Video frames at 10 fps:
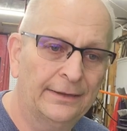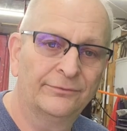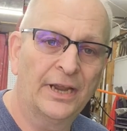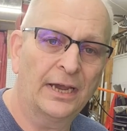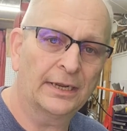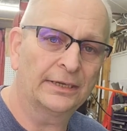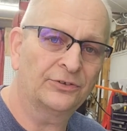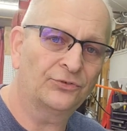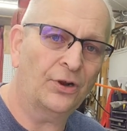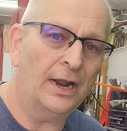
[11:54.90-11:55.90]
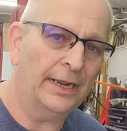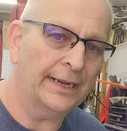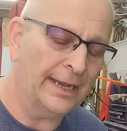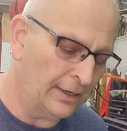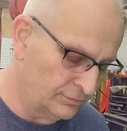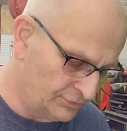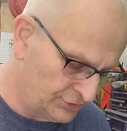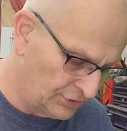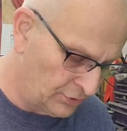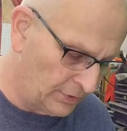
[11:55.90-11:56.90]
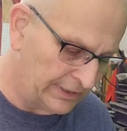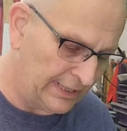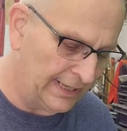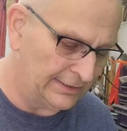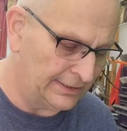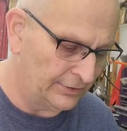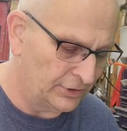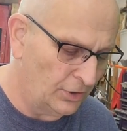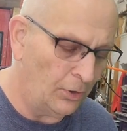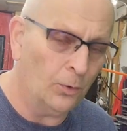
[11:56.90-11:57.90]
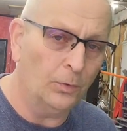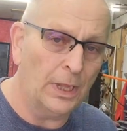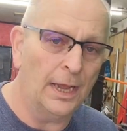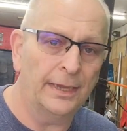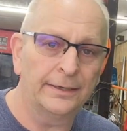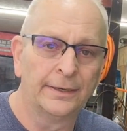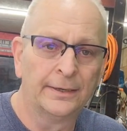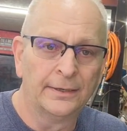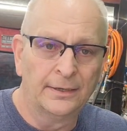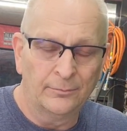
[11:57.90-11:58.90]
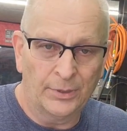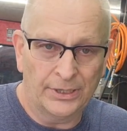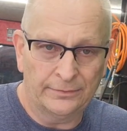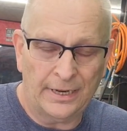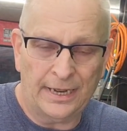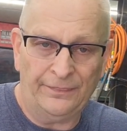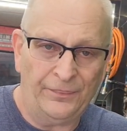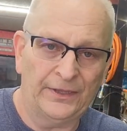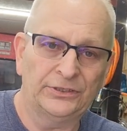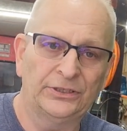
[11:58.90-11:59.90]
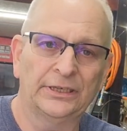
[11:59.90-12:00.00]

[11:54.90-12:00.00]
have not got to try it out, so I can't tell you a whole lot. But I think you